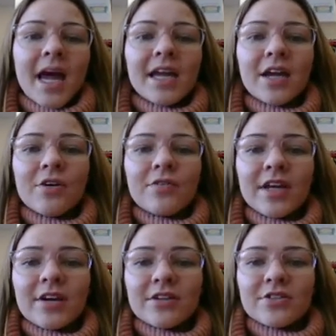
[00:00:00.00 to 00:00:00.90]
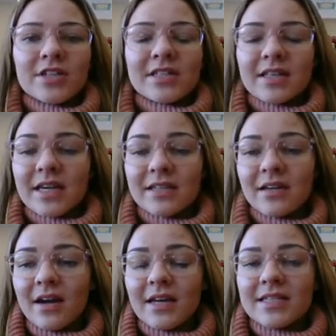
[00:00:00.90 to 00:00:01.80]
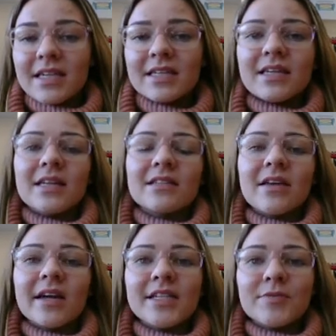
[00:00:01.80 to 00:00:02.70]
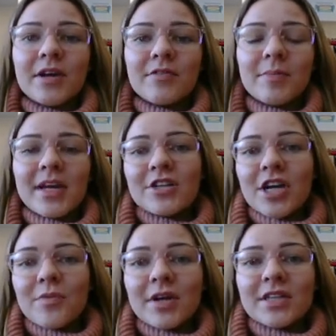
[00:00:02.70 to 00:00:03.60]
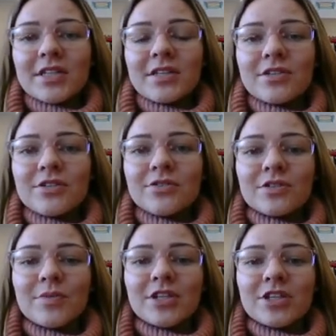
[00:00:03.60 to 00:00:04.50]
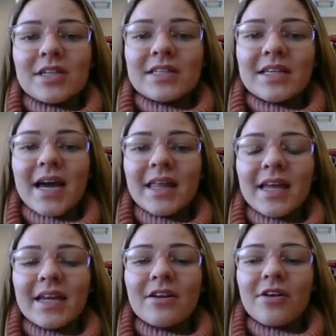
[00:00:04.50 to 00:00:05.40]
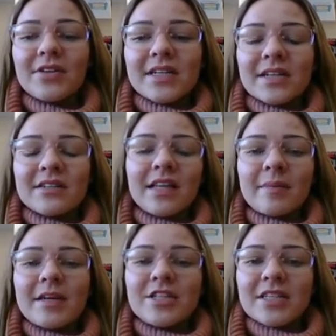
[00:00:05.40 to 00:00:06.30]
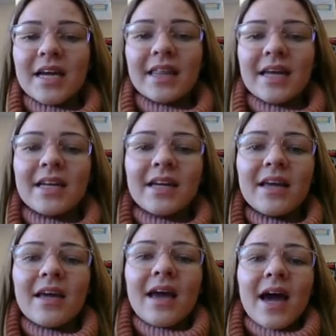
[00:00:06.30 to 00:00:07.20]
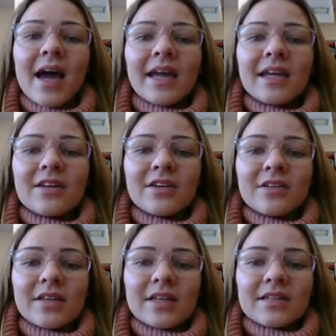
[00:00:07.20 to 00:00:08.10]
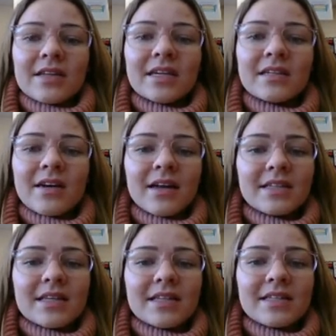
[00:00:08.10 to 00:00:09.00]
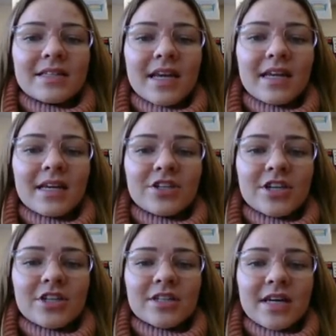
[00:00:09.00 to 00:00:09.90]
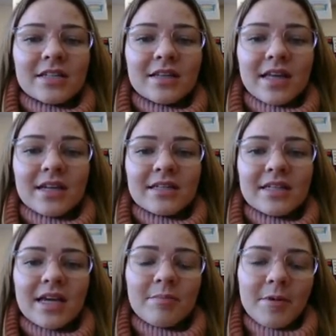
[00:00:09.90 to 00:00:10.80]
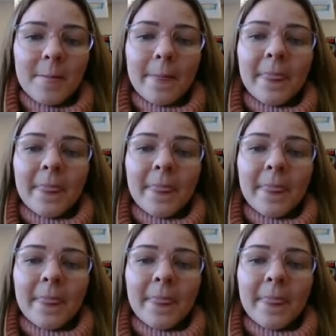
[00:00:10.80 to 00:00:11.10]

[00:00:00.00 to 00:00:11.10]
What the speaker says: I can go over here to just selected content, and as long as whatever page I want to switch is highlighted, all the text on that page is highlighted, I can click selected content instead and change that to landscape.